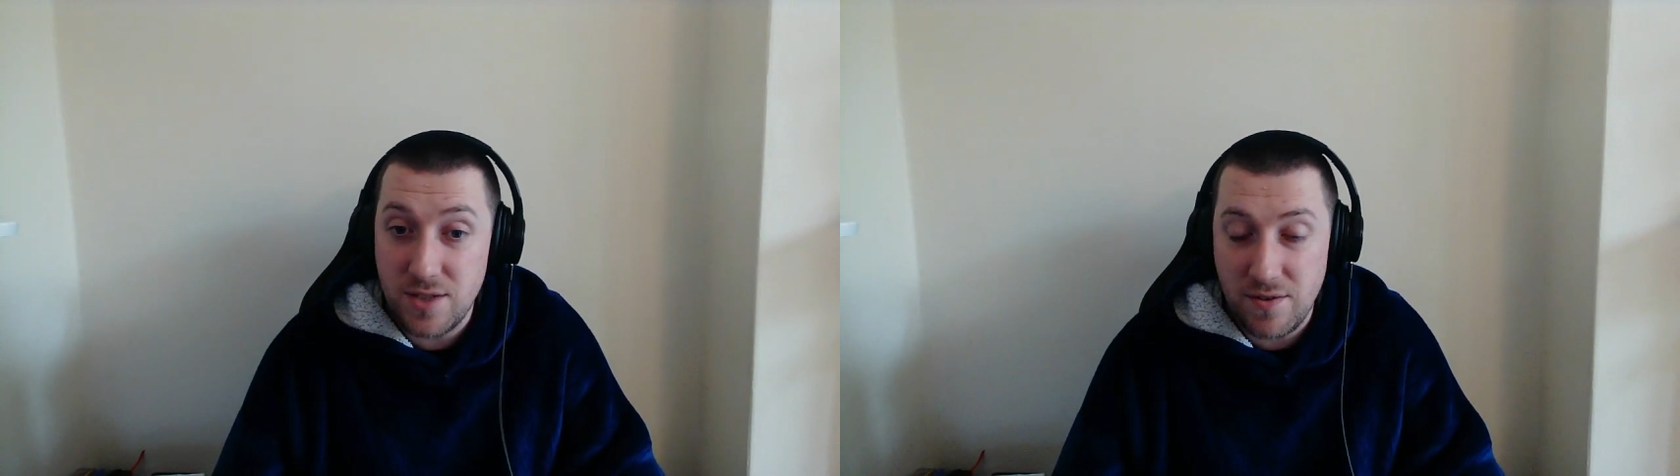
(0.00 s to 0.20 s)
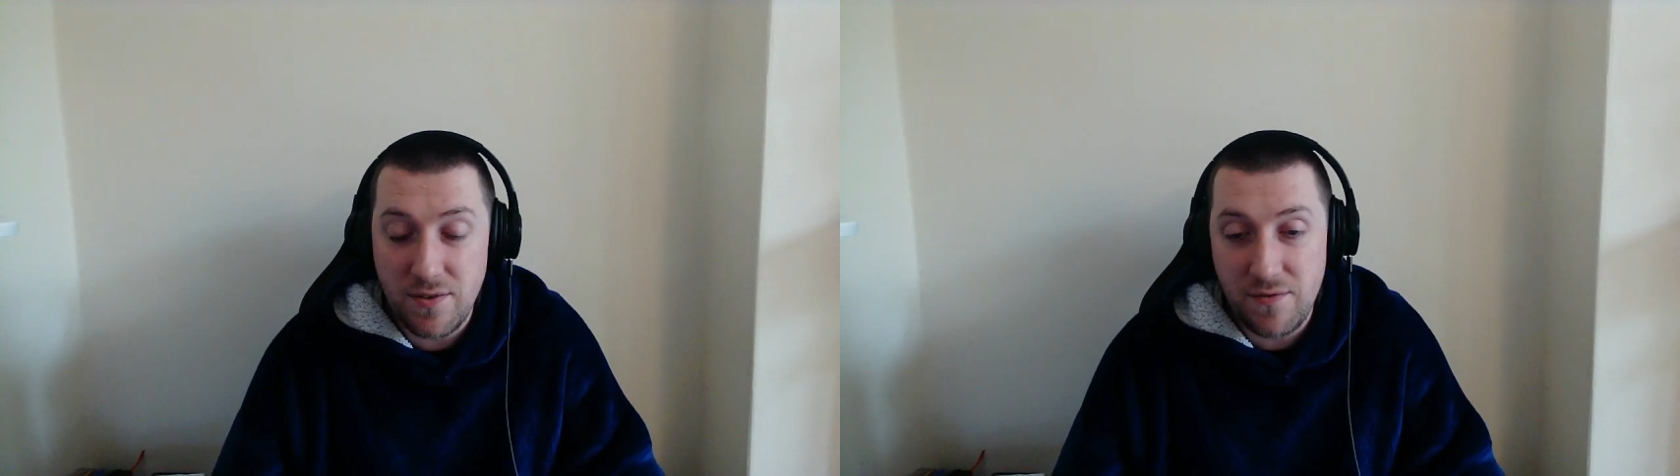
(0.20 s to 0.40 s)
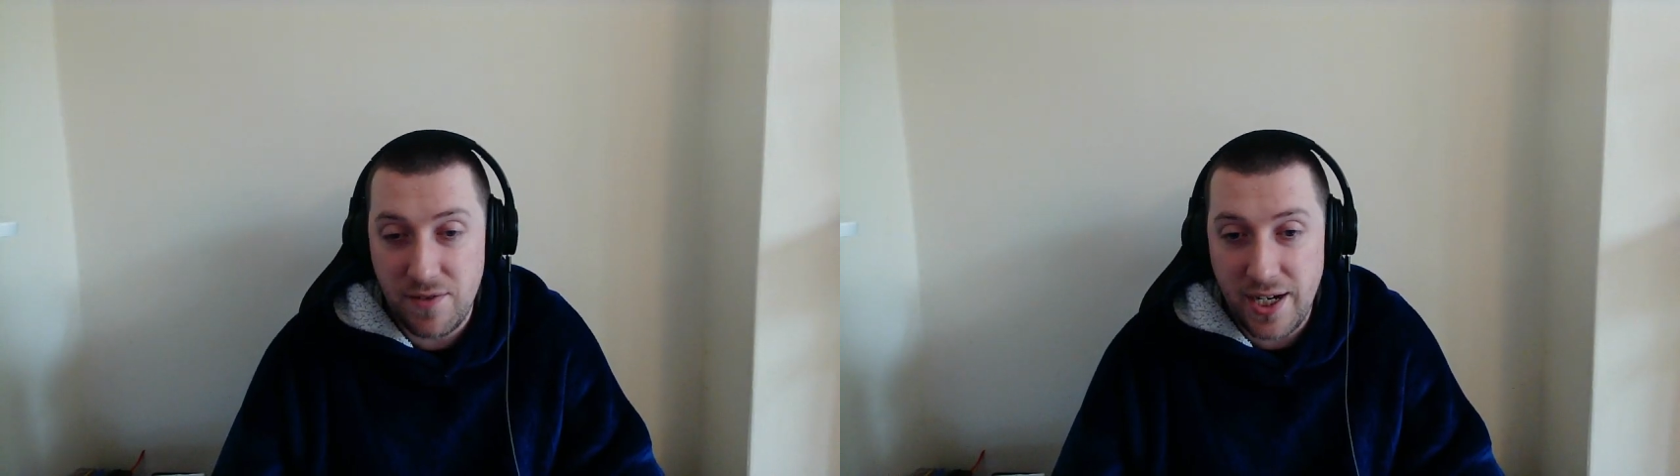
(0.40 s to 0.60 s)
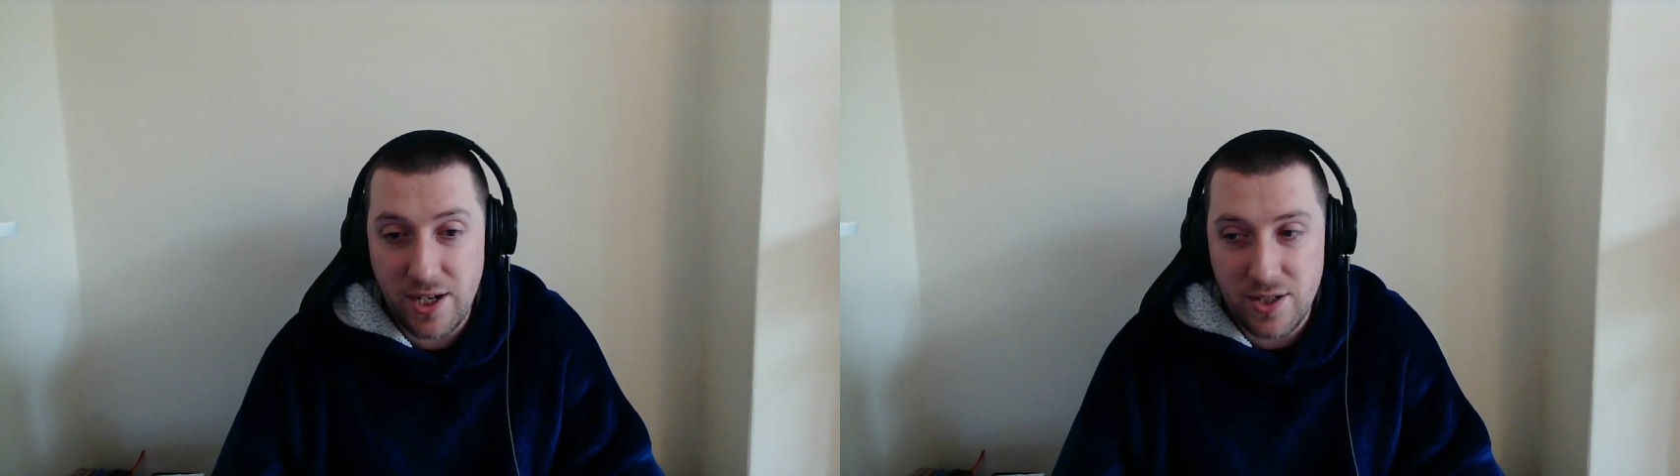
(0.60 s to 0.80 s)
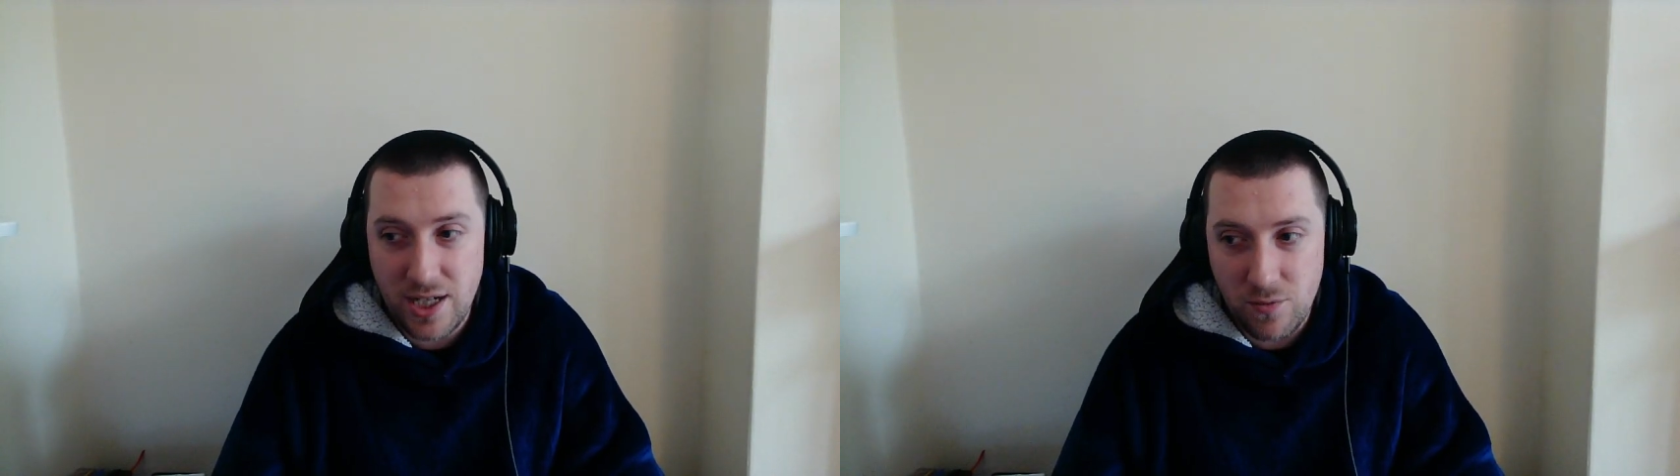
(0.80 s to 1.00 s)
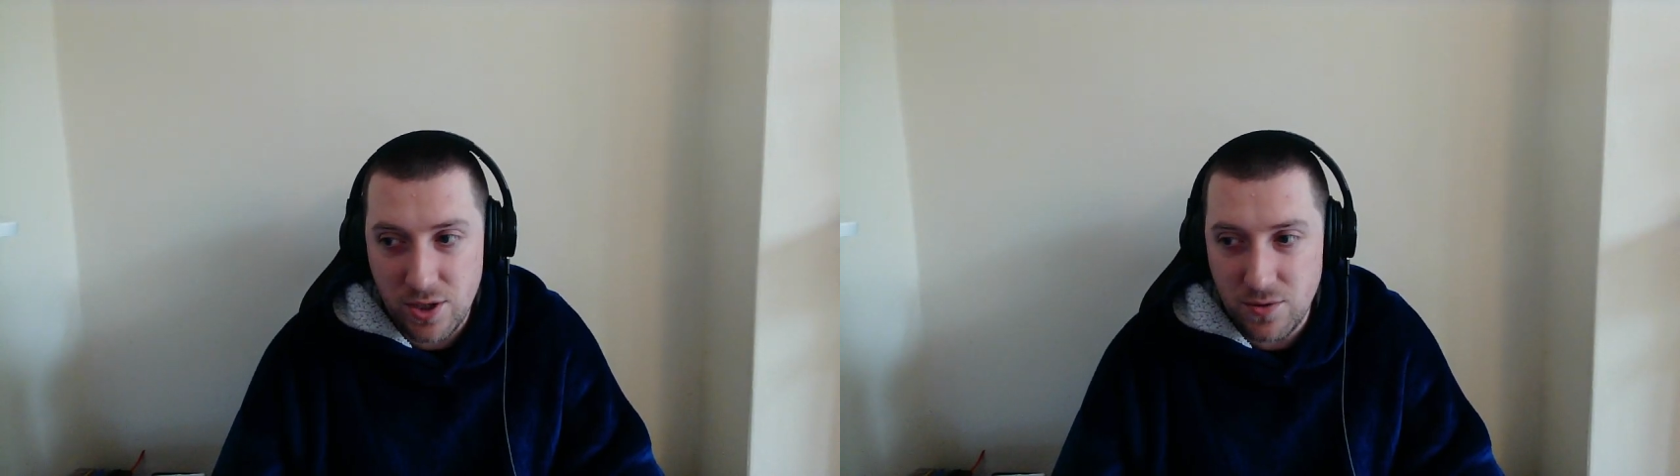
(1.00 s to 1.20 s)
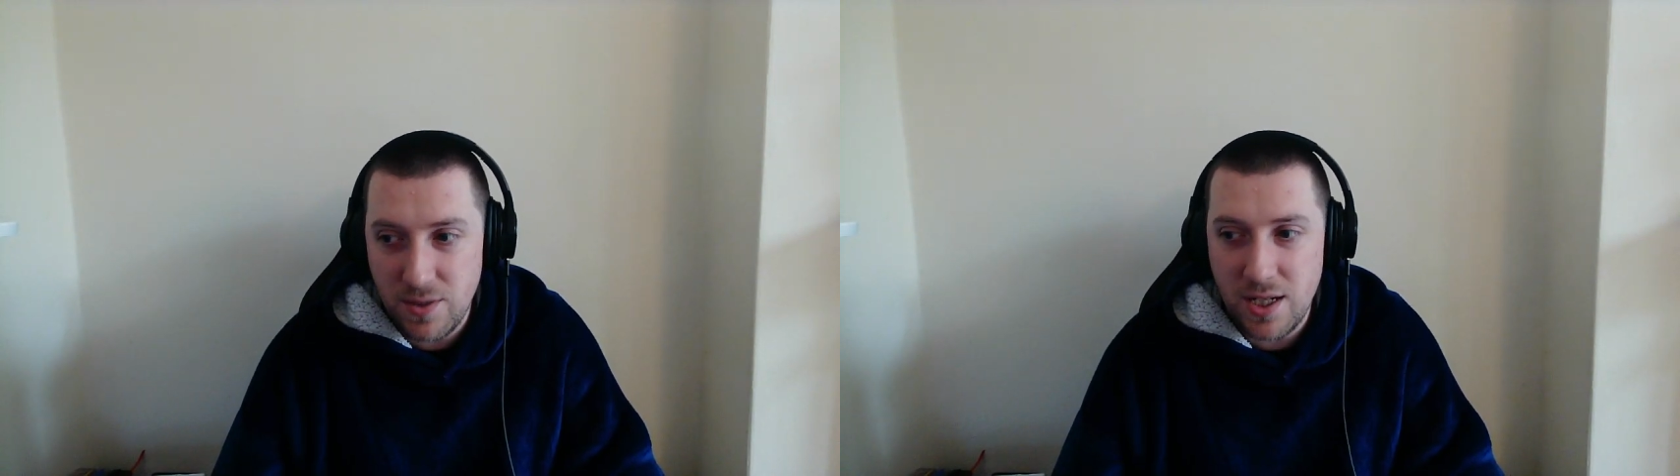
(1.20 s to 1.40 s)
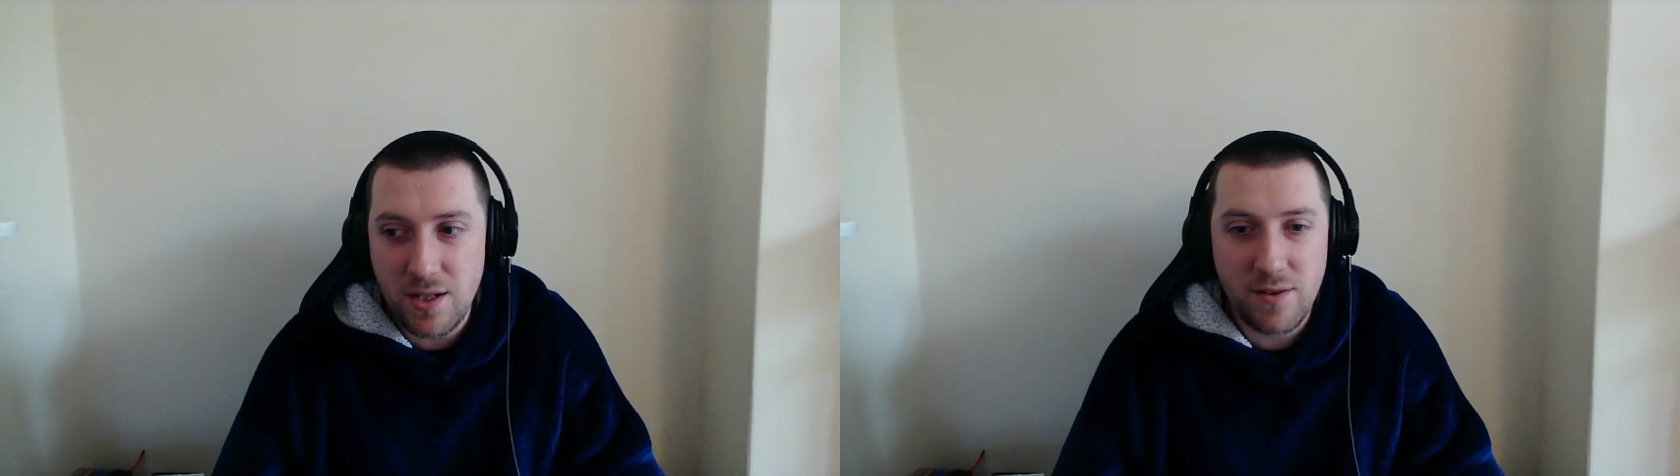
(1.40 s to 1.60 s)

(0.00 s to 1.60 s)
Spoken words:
if the Necrotech works well,